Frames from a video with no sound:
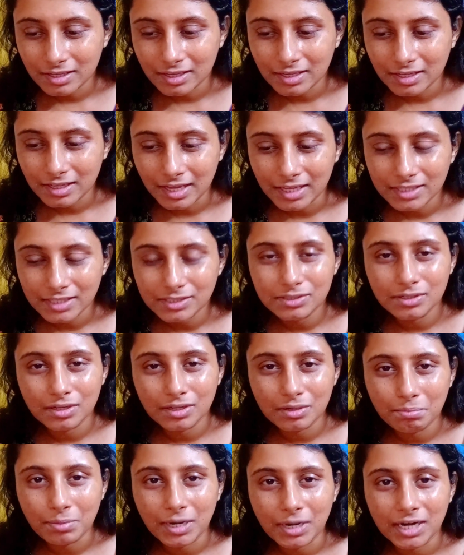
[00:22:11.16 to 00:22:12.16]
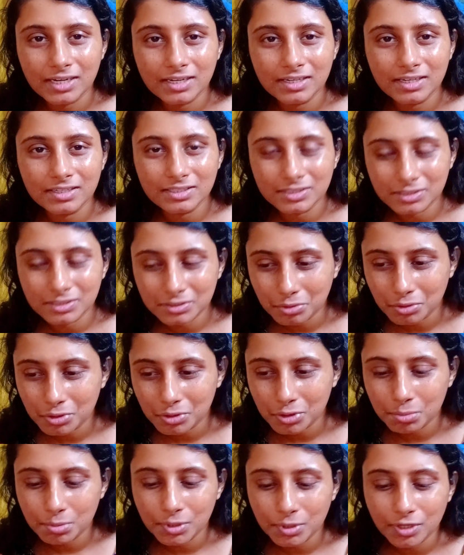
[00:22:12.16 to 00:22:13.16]
as your partner is going
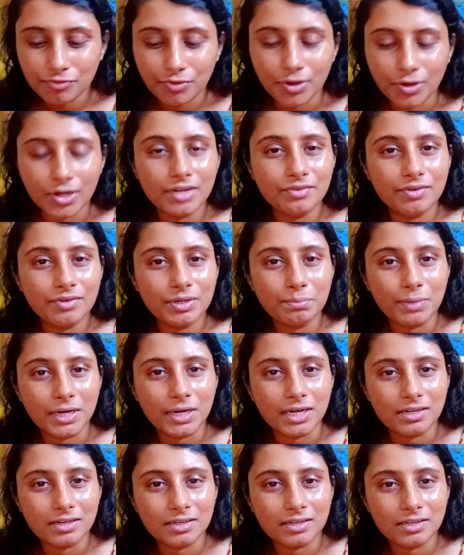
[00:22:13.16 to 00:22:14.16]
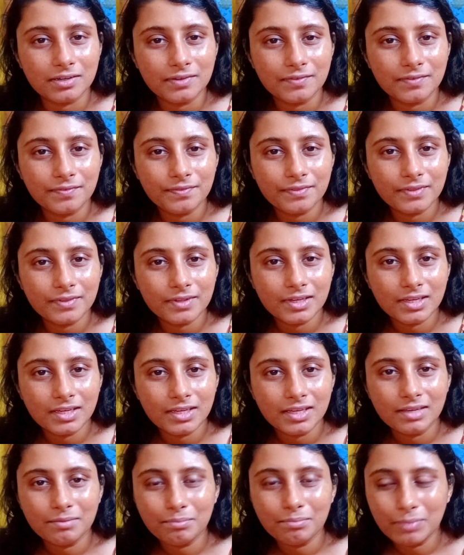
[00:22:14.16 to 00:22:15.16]
to be a forever partner.
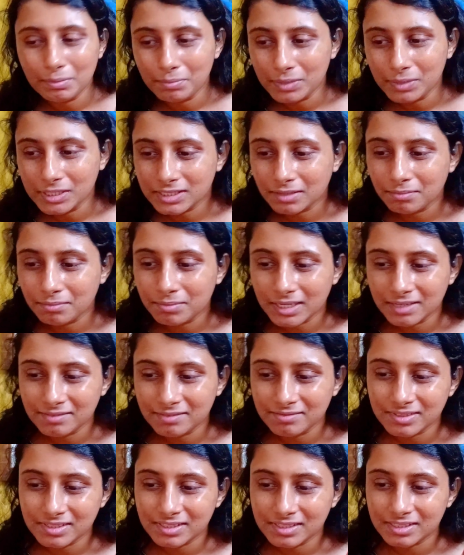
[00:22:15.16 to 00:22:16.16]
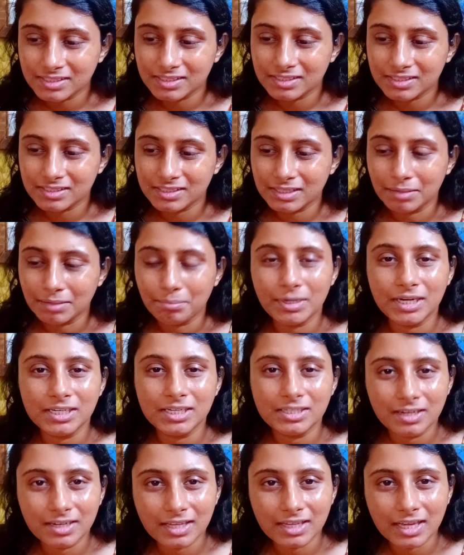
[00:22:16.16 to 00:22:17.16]
Maybe sometimes
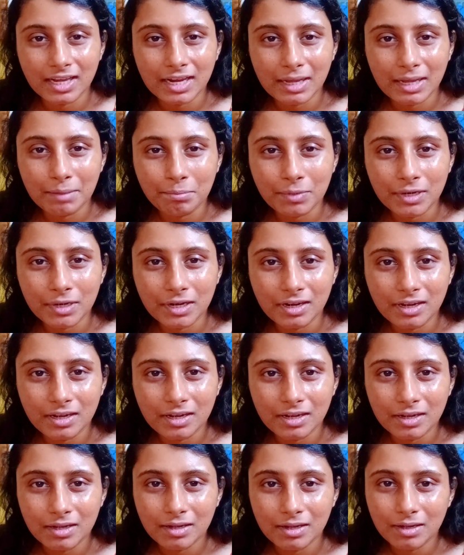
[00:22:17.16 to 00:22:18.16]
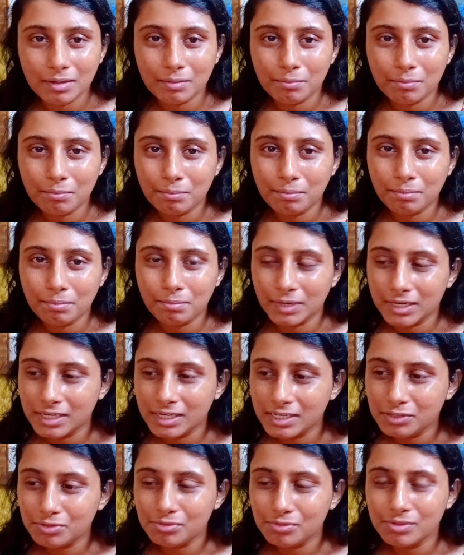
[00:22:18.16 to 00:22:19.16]
separation can happen,
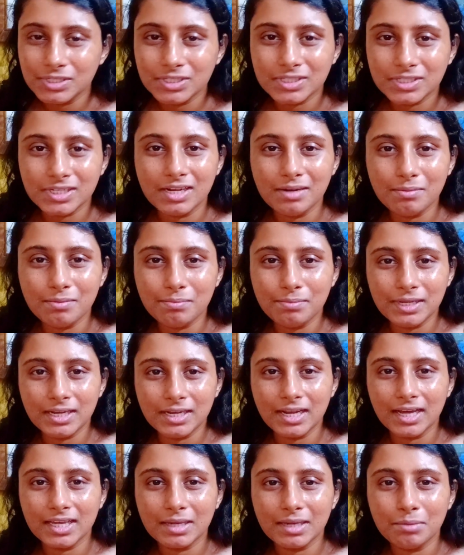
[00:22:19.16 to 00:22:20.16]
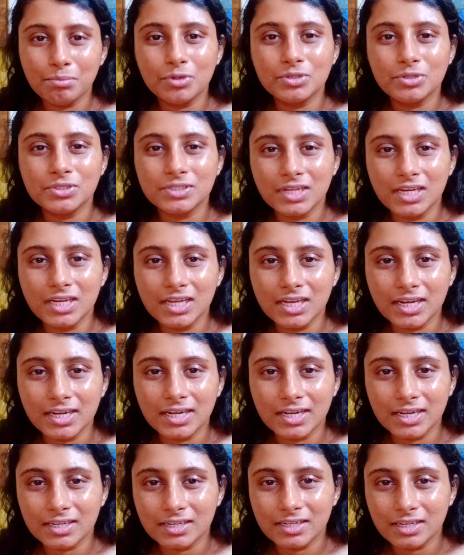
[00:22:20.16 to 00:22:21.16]
but you will still be like emotionally
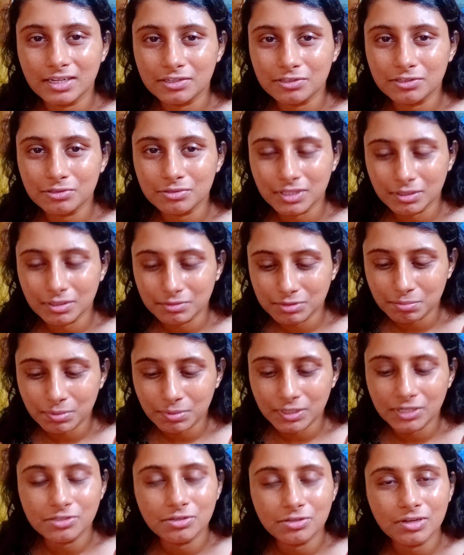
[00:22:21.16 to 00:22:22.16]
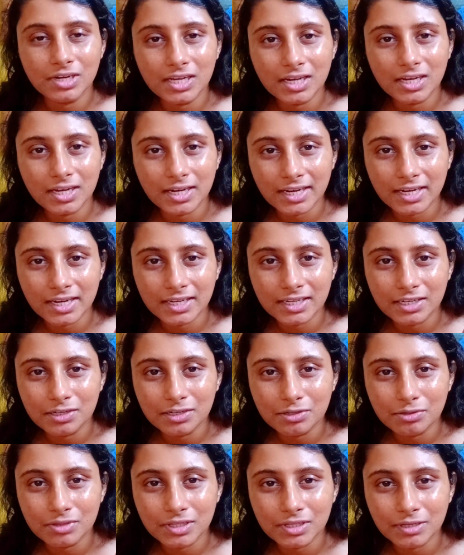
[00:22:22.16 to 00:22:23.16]
connected to them, spiritually
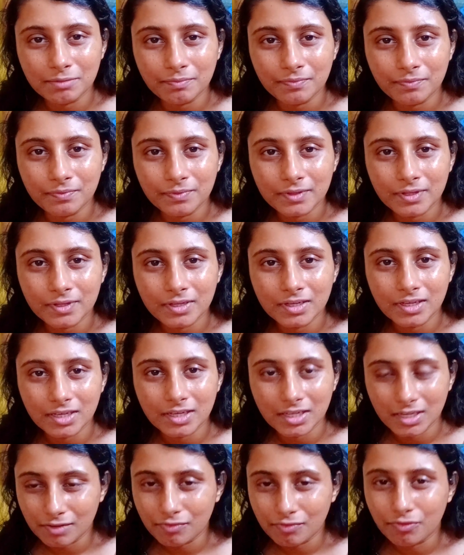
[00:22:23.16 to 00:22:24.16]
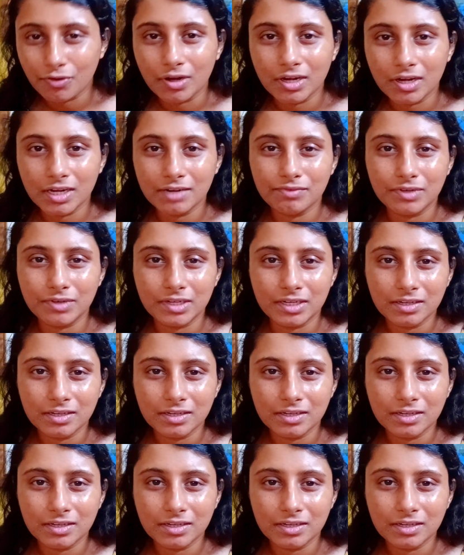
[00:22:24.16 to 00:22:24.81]
connected to them in a forever,